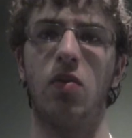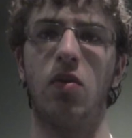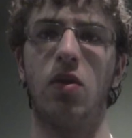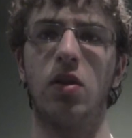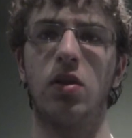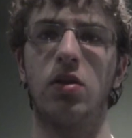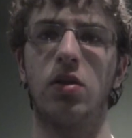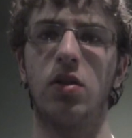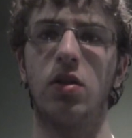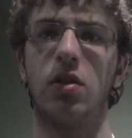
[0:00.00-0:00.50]

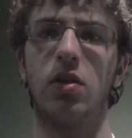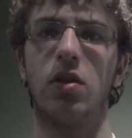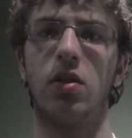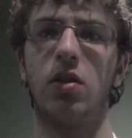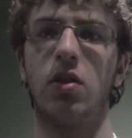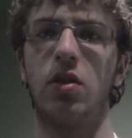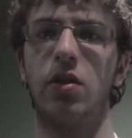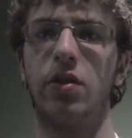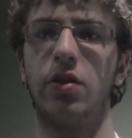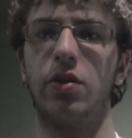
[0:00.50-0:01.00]
What's good in
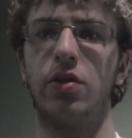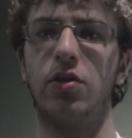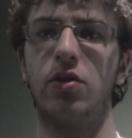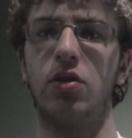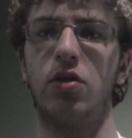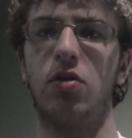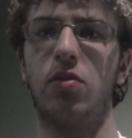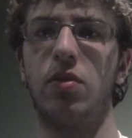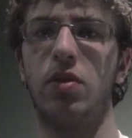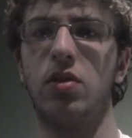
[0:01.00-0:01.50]
the hood,
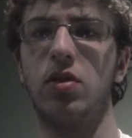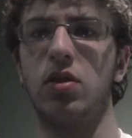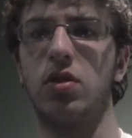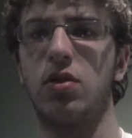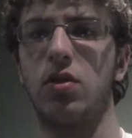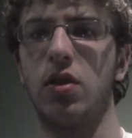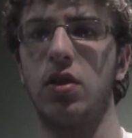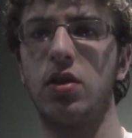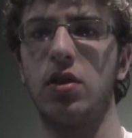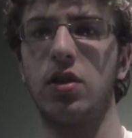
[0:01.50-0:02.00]
YouTube? This is
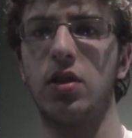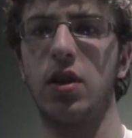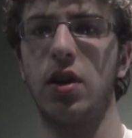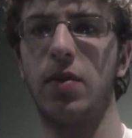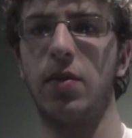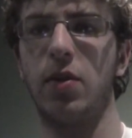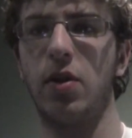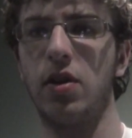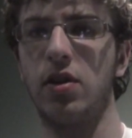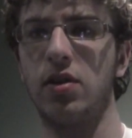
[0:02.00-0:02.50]
Crazy
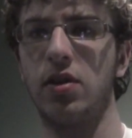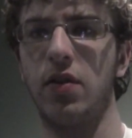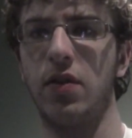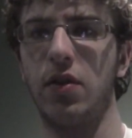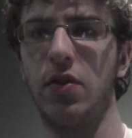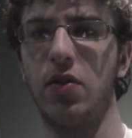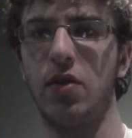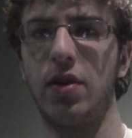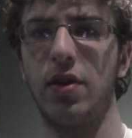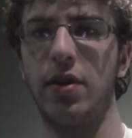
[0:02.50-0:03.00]
Samurai
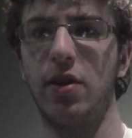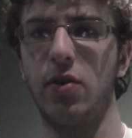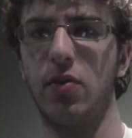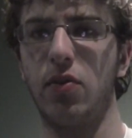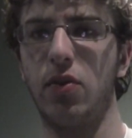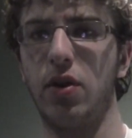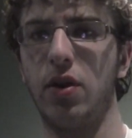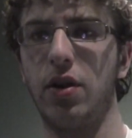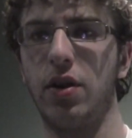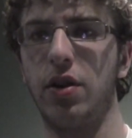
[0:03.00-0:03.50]
seventy-one here,
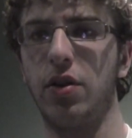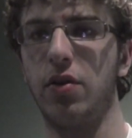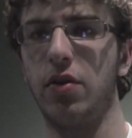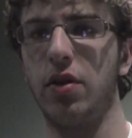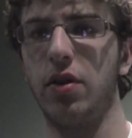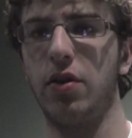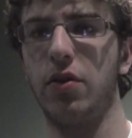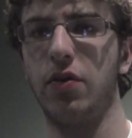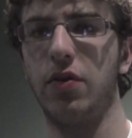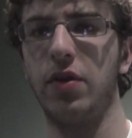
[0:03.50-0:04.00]
bringing you
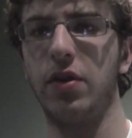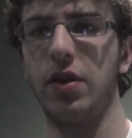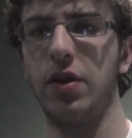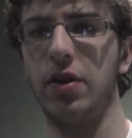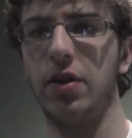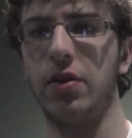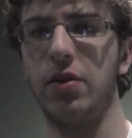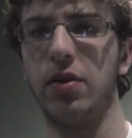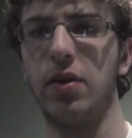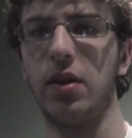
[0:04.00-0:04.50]
another
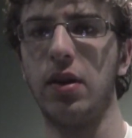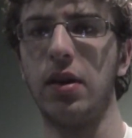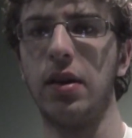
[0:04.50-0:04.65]
video.